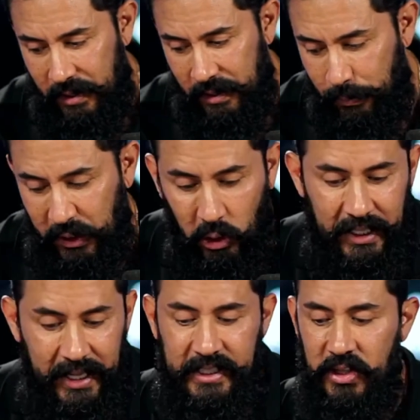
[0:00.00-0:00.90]
But those
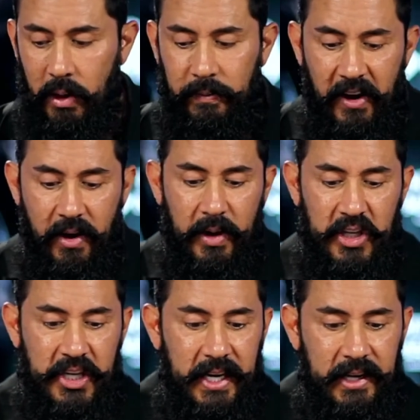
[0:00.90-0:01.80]
lessons are very
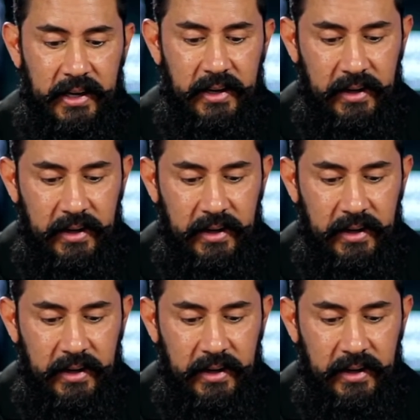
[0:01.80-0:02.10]
much needed